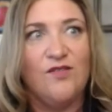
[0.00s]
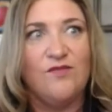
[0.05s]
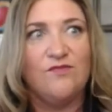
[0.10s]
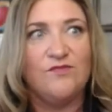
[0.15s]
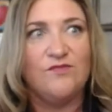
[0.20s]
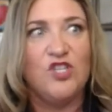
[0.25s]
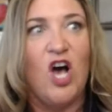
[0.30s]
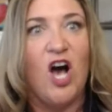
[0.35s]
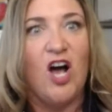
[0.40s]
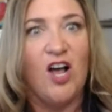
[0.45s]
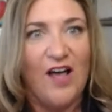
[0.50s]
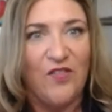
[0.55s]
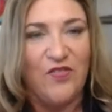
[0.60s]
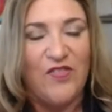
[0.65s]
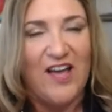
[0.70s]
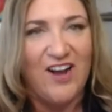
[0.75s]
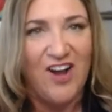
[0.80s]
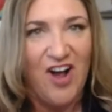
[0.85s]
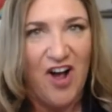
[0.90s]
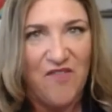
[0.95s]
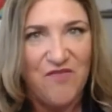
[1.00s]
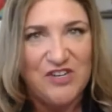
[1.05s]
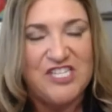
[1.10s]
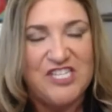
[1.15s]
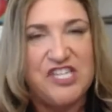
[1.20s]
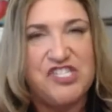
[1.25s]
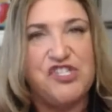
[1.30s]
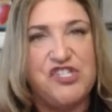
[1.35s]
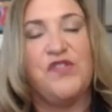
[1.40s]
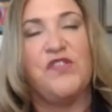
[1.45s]
talk out that
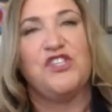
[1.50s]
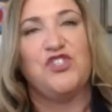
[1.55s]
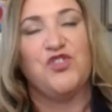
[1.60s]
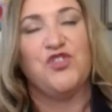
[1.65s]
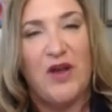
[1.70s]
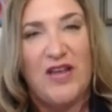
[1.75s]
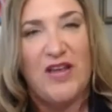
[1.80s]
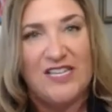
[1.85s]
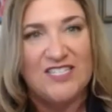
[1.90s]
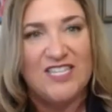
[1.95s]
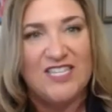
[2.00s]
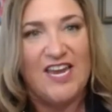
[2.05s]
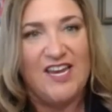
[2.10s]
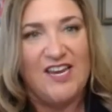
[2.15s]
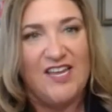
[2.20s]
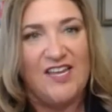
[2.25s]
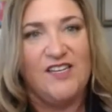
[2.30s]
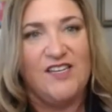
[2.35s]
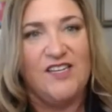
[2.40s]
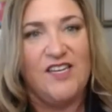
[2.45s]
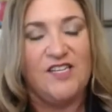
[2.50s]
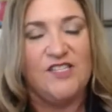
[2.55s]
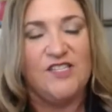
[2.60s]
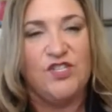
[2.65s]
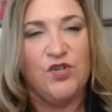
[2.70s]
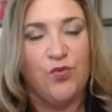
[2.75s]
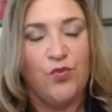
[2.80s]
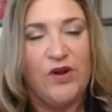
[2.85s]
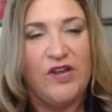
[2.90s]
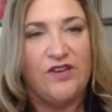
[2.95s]
conversation and then translate it
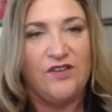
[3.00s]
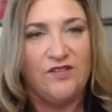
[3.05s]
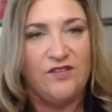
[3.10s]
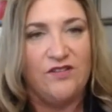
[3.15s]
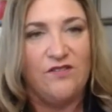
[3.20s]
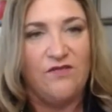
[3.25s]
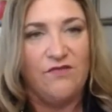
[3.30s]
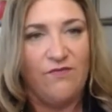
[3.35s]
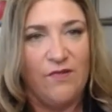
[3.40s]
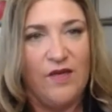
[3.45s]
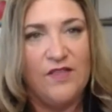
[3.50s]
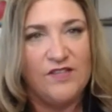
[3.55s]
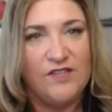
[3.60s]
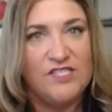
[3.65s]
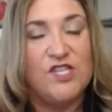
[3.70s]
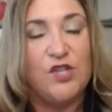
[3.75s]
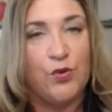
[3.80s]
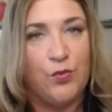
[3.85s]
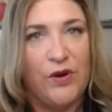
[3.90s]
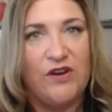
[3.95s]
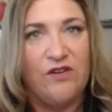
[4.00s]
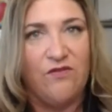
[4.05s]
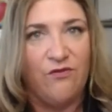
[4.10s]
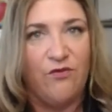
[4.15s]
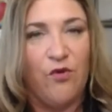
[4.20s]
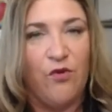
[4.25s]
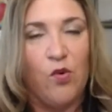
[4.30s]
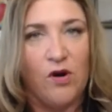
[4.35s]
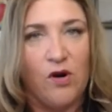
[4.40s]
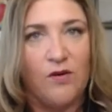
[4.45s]
into the written
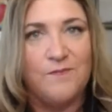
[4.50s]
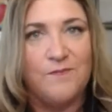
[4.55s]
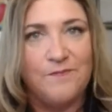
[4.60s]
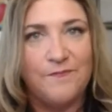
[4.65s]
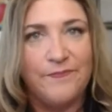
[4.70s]
form.